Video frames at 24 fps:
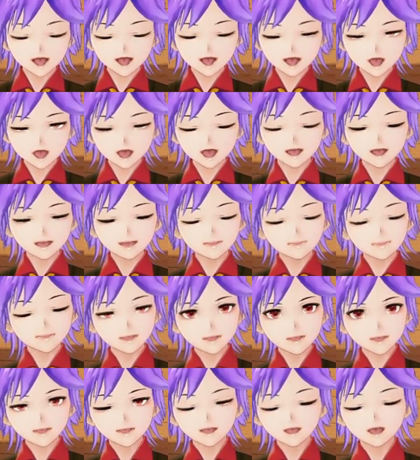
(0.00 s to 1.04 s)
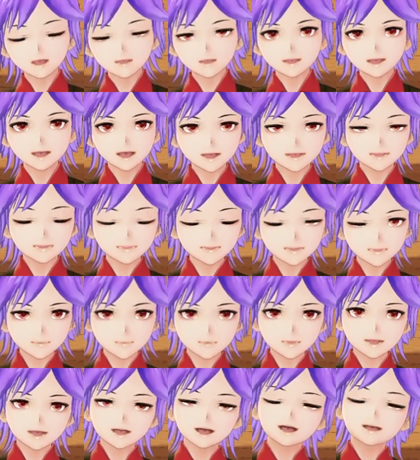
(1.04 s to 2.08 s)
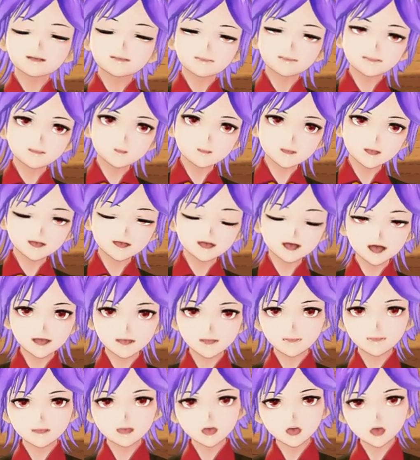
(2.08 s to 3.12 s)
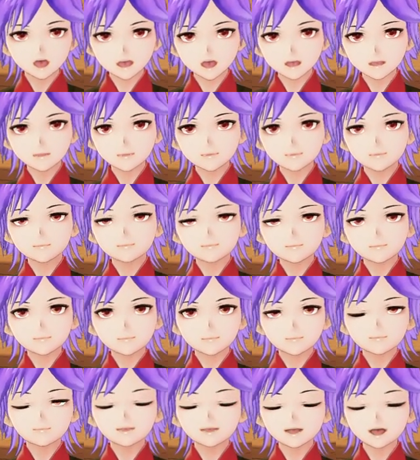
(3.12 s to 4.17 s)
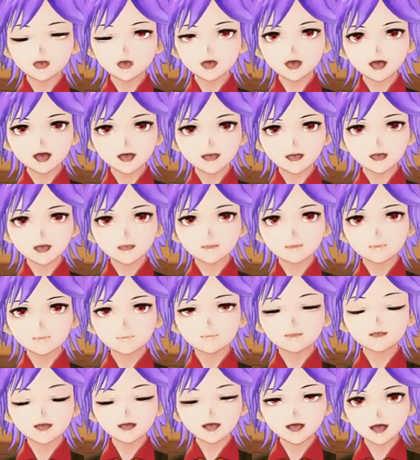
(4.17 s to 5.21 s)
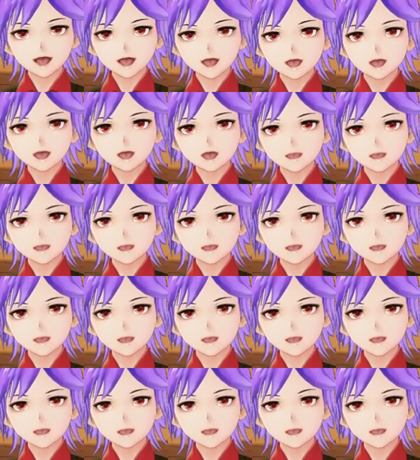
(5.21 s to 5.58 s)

I guess the biggest things to look out for are um,